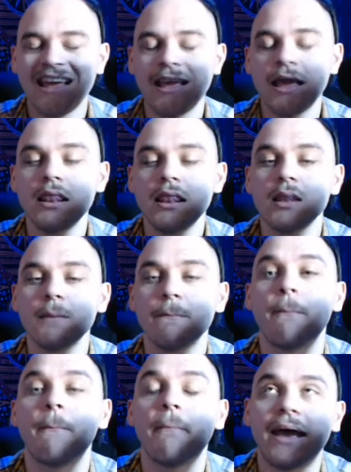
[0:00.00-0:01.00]
In the
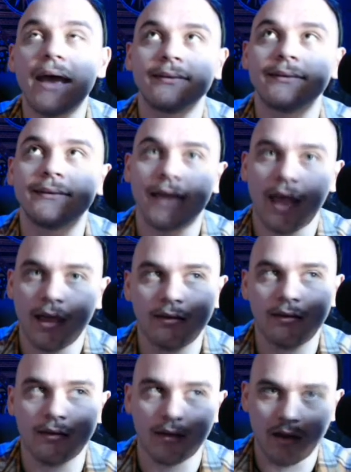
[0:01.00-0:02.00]
best
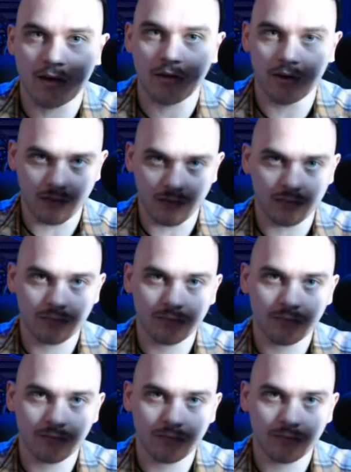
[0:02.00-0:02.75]
case scenario,